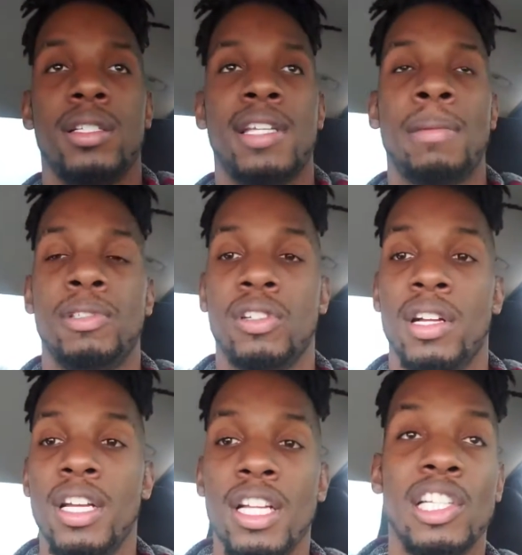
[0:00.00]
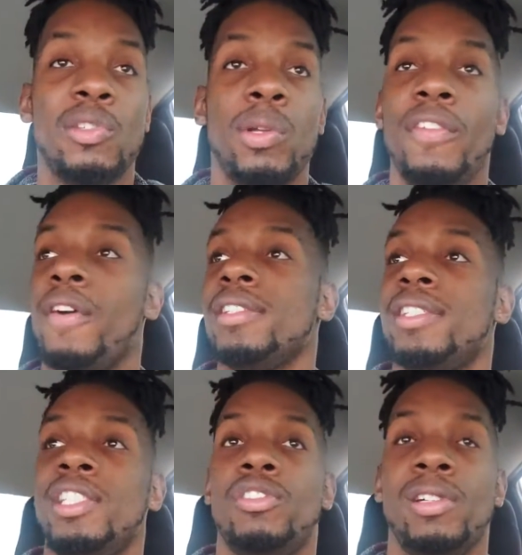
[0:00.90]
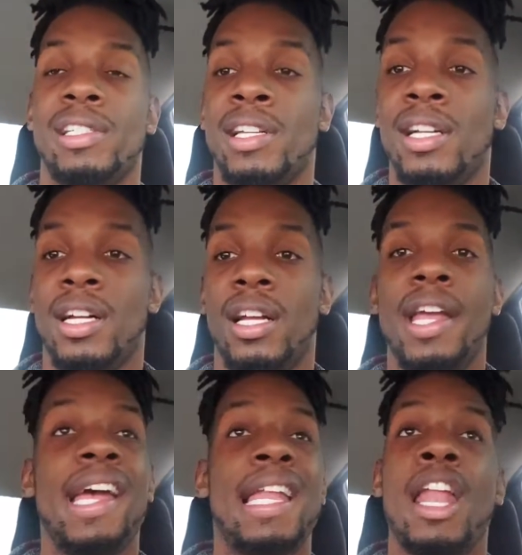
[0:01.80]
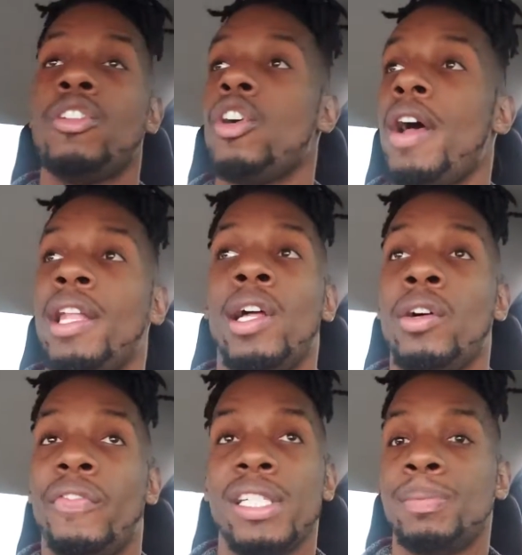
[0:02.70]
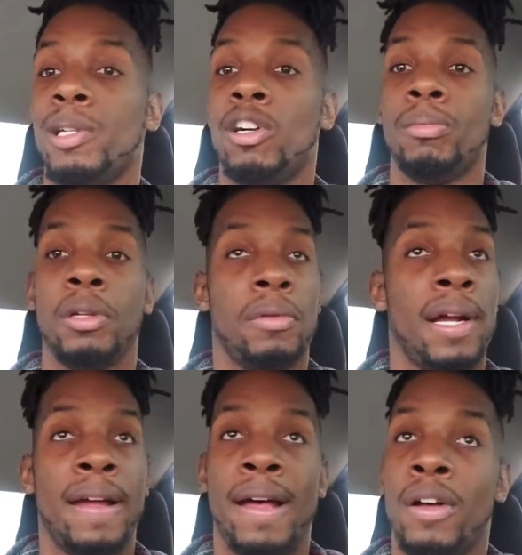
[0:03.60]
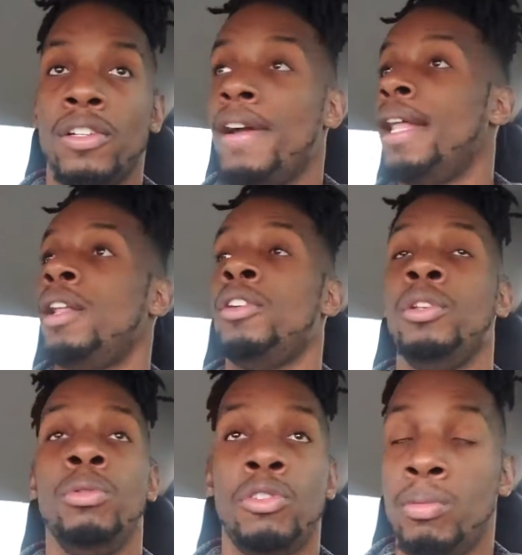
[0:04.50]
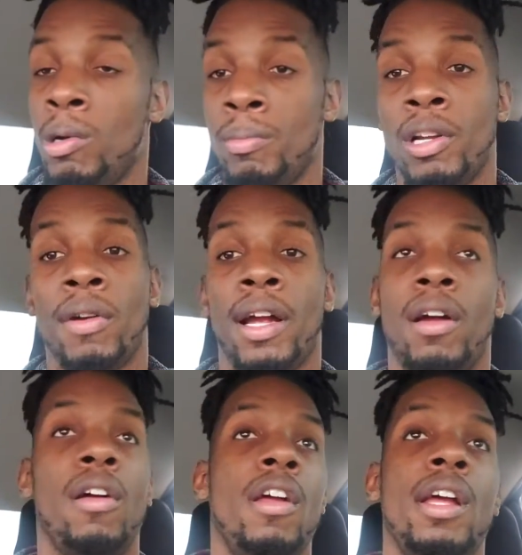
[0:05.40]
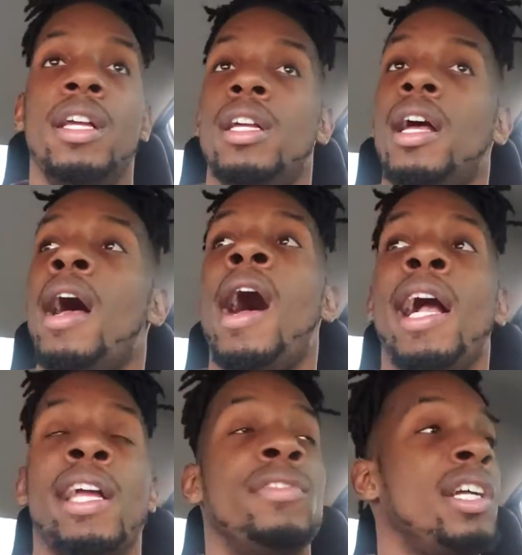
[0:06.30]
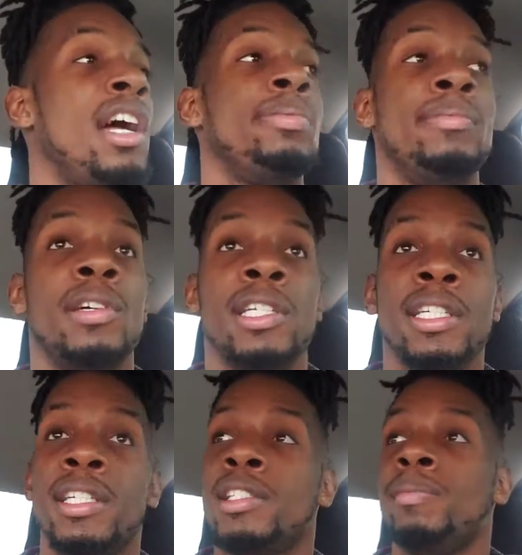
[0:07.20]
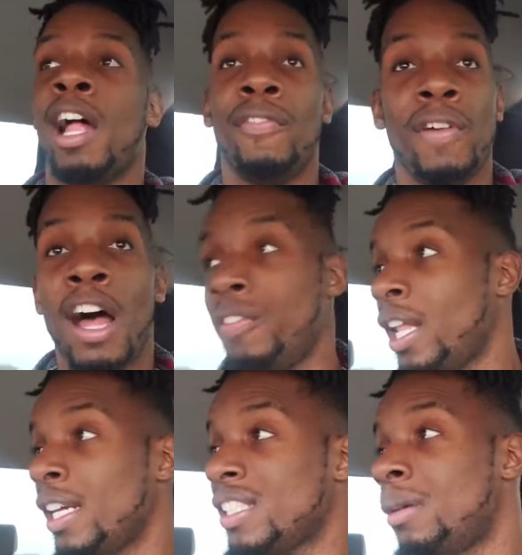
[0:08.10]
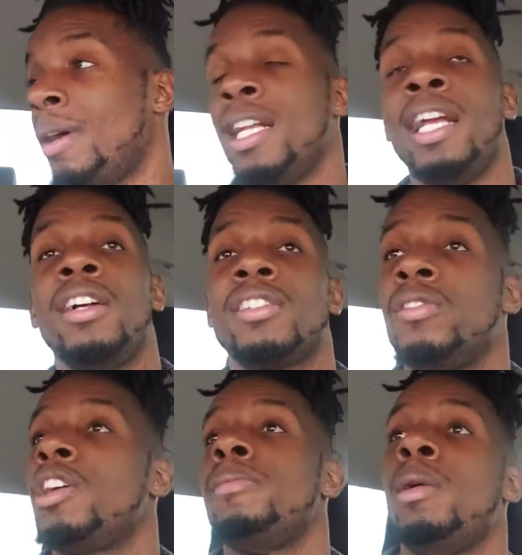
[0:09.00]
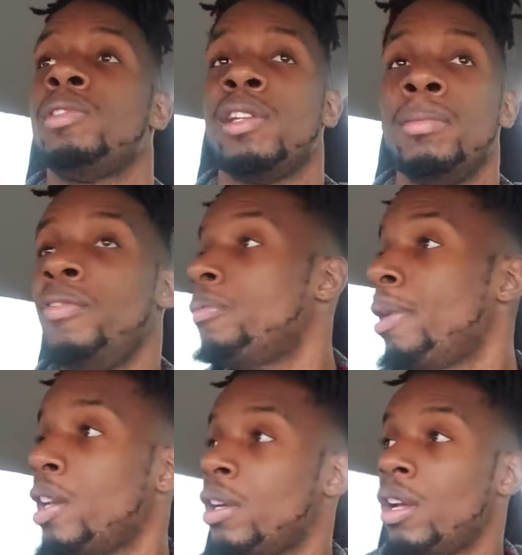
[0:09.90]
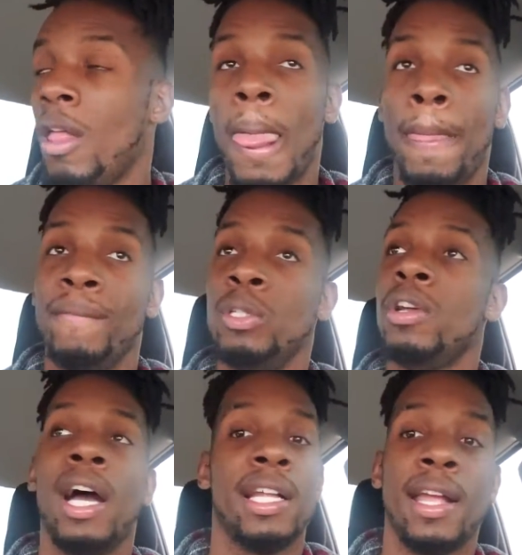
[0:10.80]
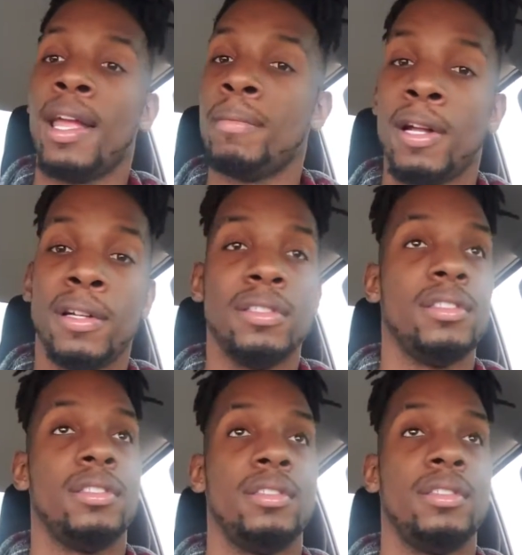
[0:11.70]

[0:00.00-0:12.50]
tap the screen. The 21st century is here. And I don't know how long Facebook gonna be around. I don't know how long YouTube gonna be around. I give it a couple more years, but I feel like somebody else gonna come out with something even better. You know how the game go.